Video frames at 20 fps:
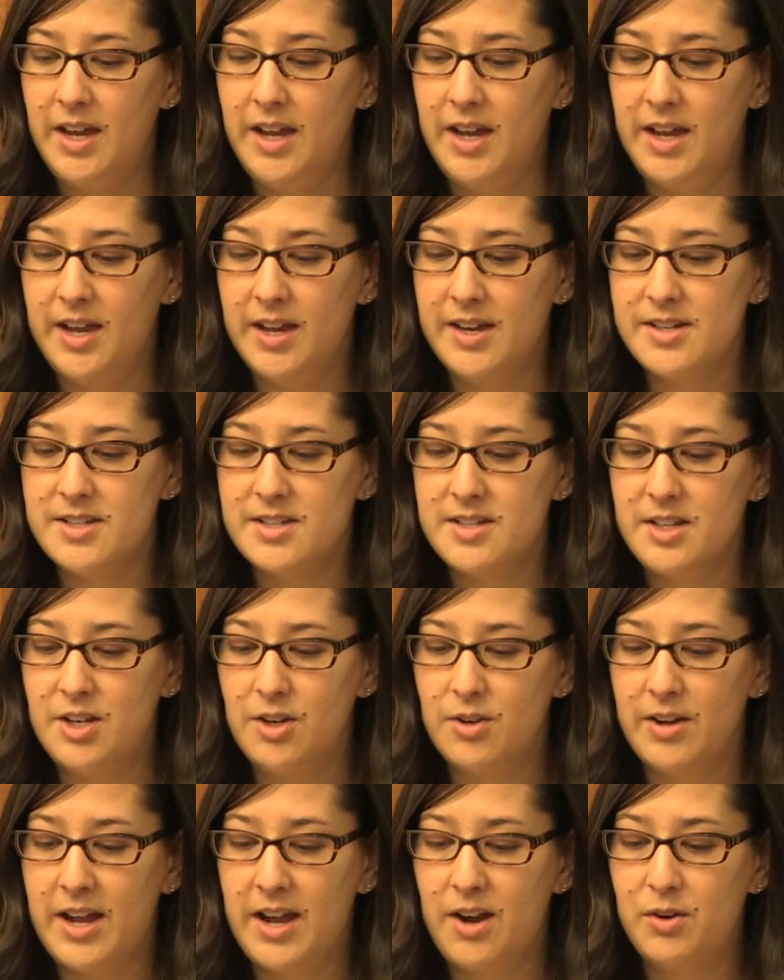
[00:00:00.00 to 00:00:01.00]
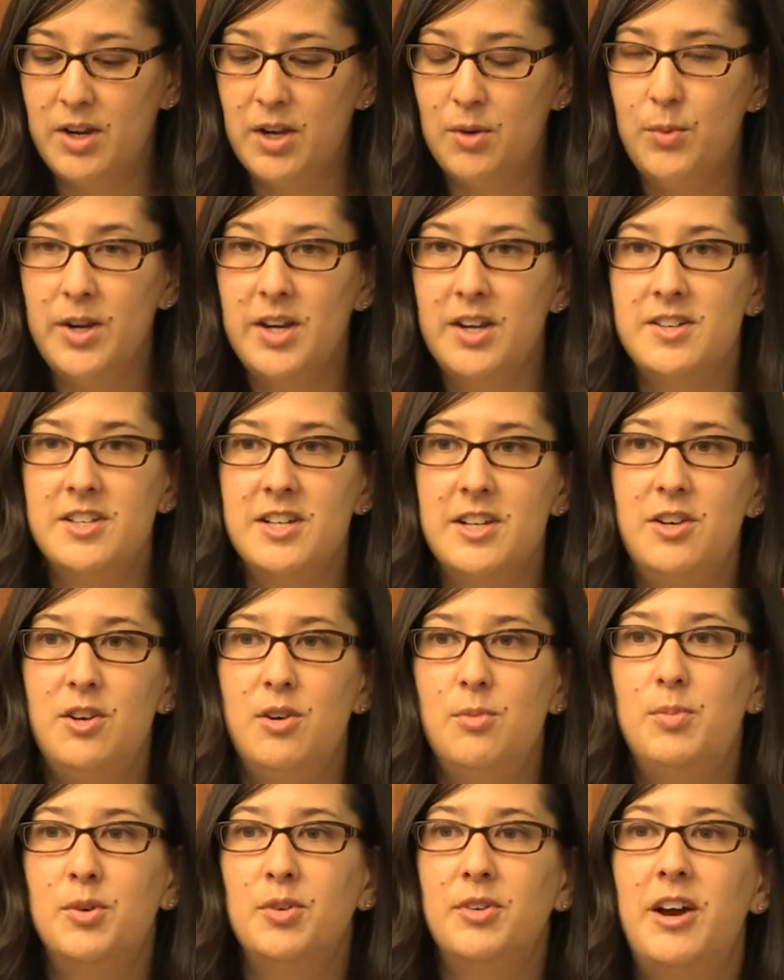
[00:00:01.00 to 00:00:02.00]
And how can we continue
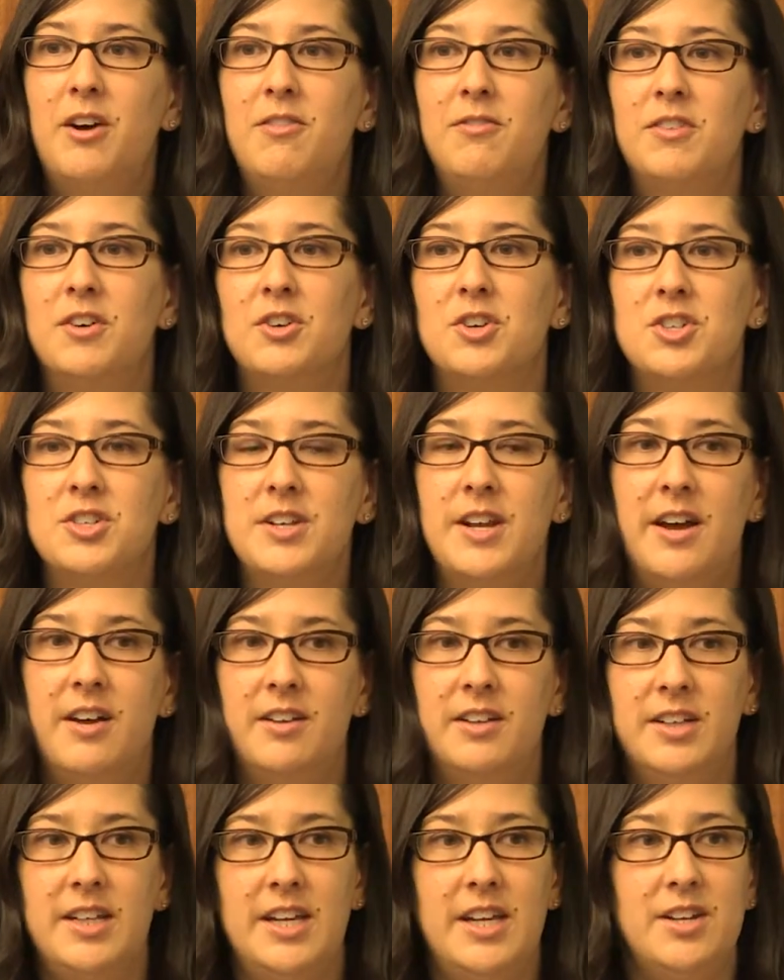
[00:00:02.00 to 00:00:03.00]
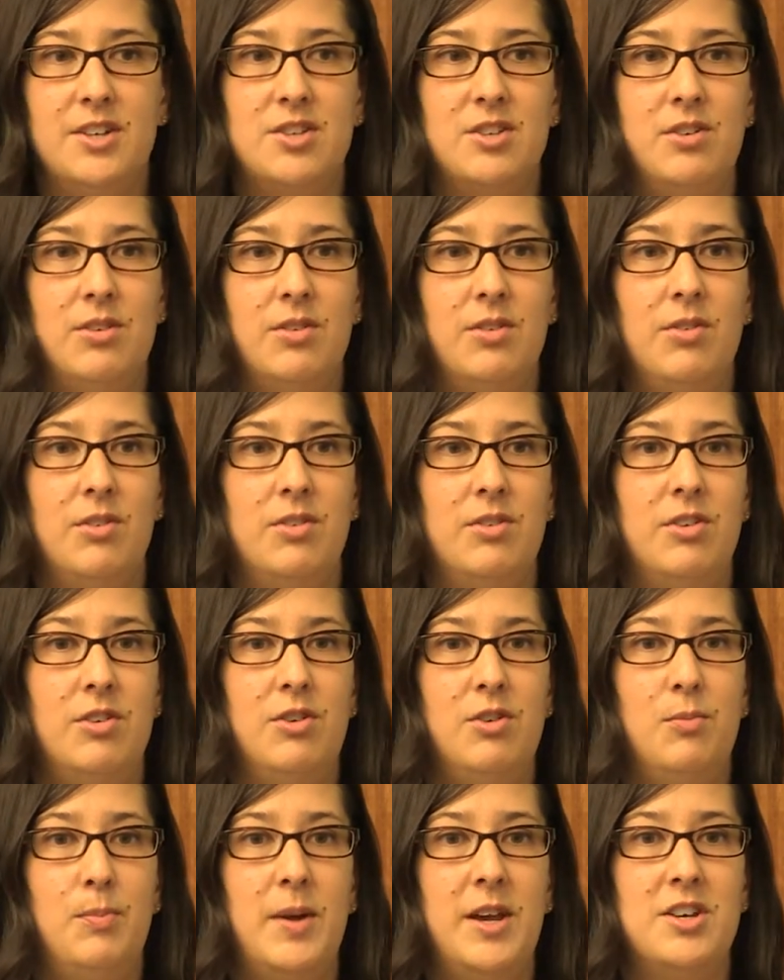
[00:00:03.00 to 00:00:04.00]
to build out functionality to
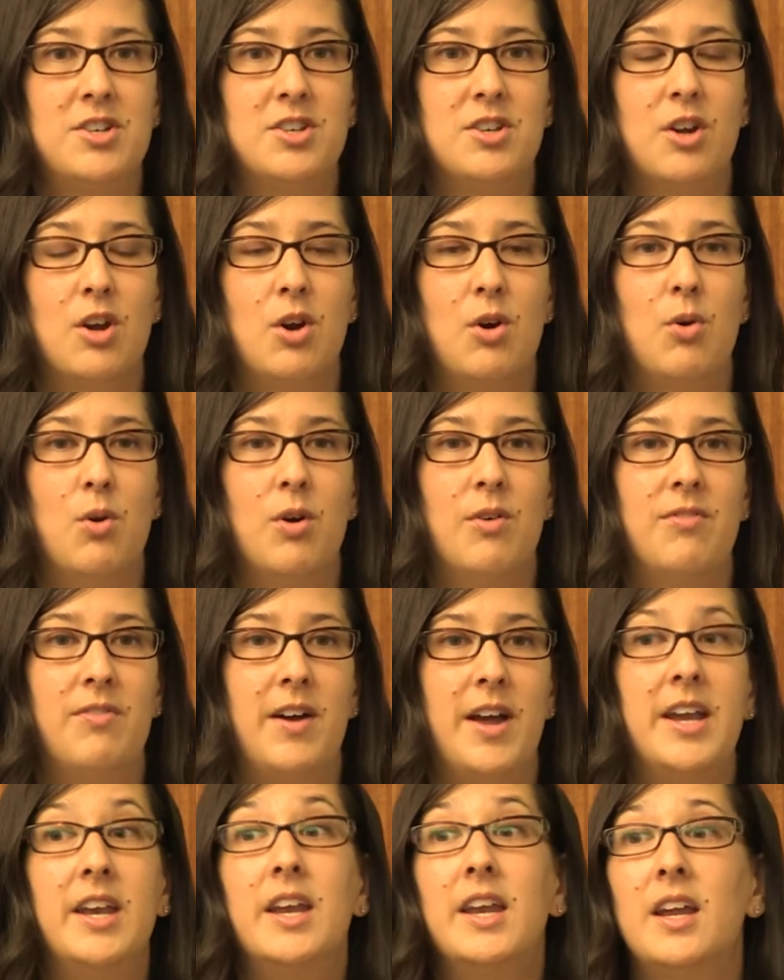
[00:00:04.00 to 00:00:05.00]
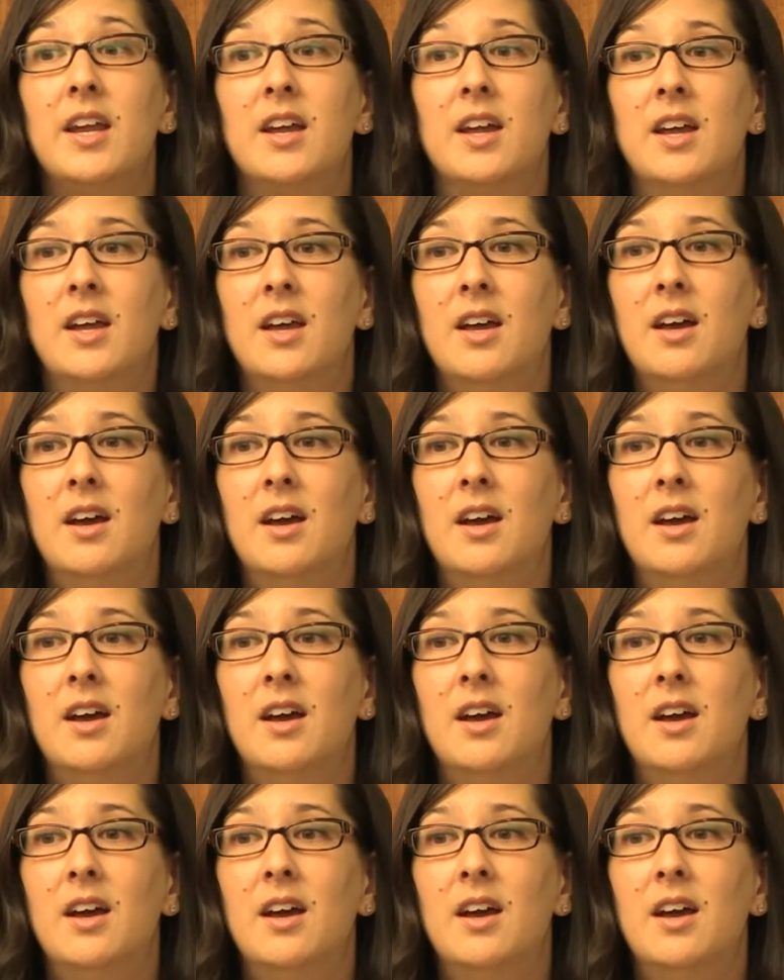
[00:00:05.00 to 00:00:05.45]
do patient cohort finding?